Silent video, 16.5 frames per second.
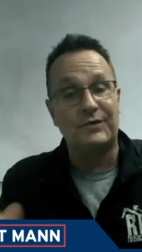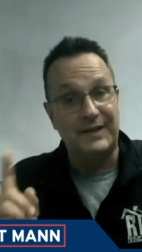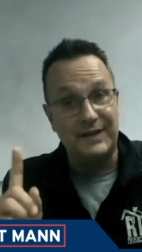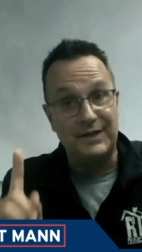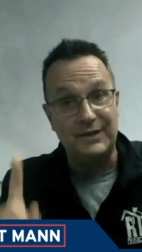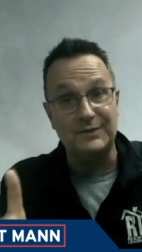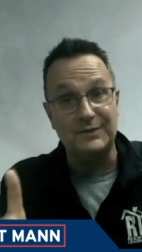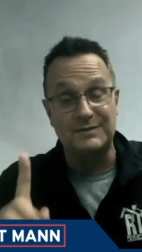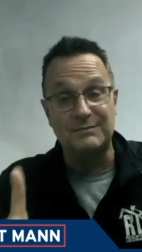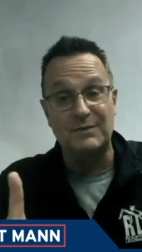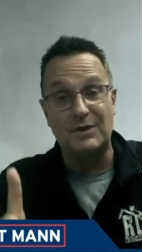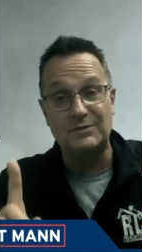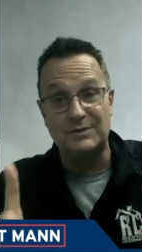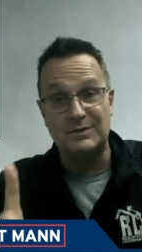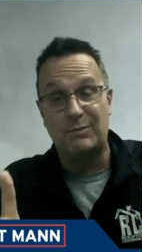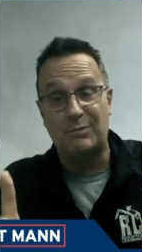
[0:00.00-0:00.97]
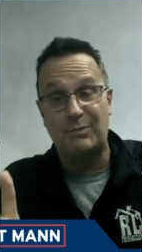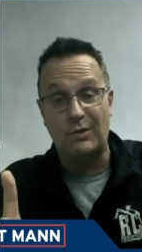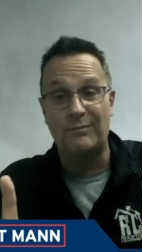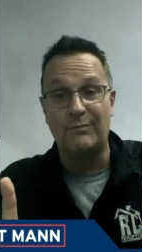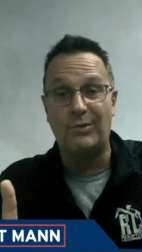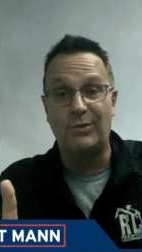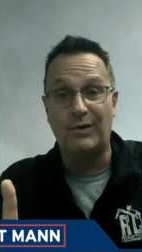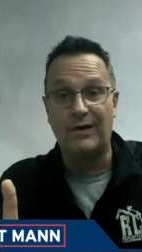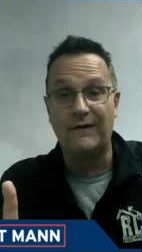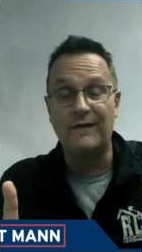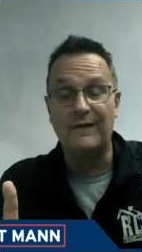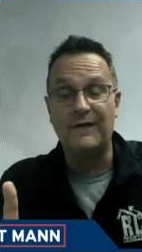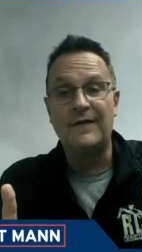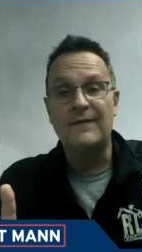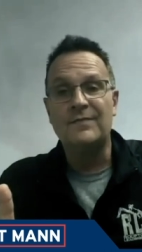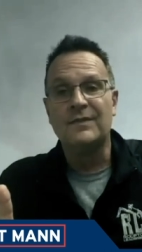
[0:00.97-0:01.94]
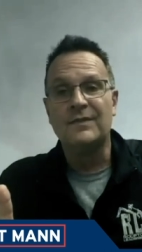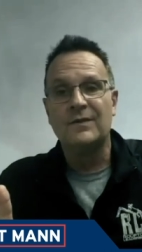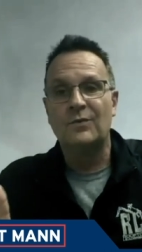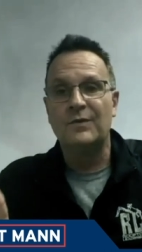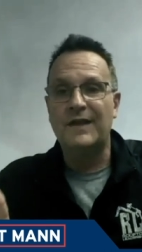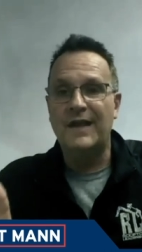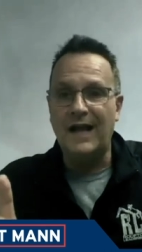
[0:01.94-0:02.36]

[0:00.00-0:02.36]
And here's the most important part we